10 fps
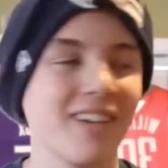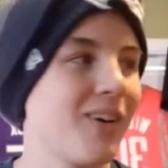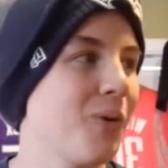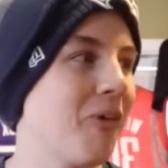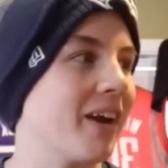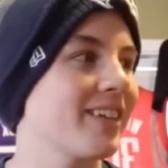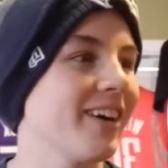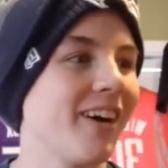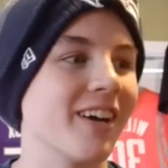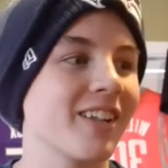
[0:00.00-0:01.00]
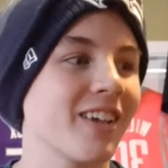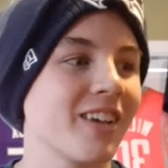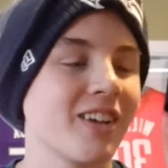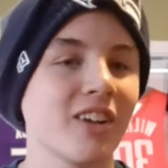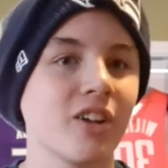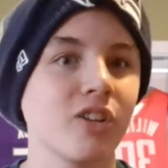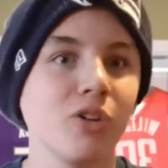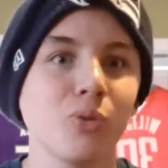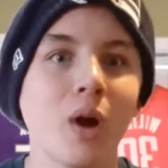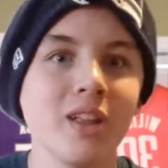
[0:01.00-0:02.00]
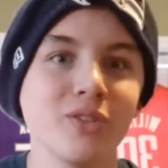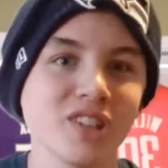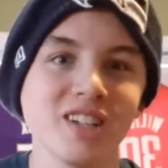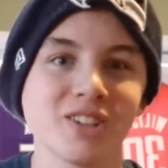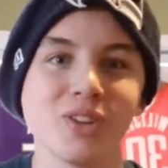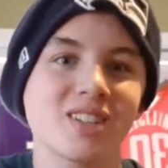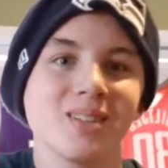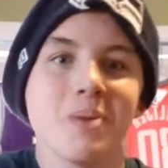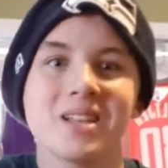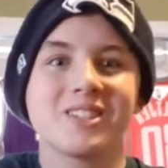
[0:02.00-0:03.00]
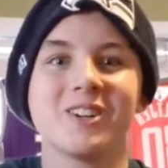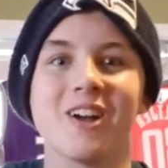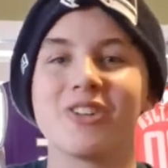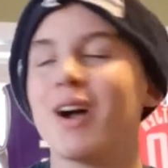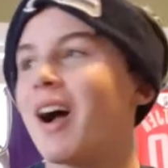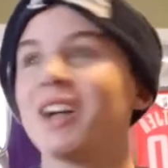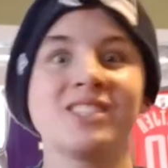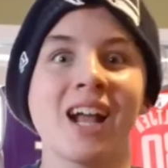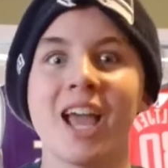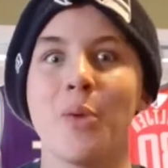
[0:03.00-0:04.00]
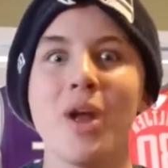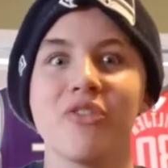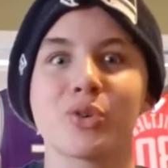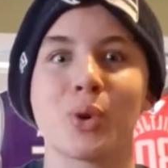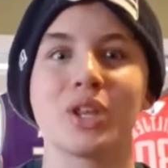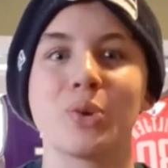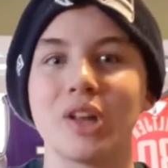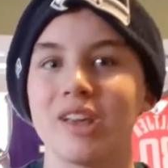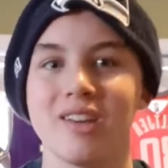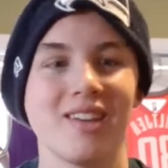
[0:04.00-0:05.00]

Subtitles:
Oh my god. Dude, why didn't you say so? This is the best year ever. I can't wait for 2020.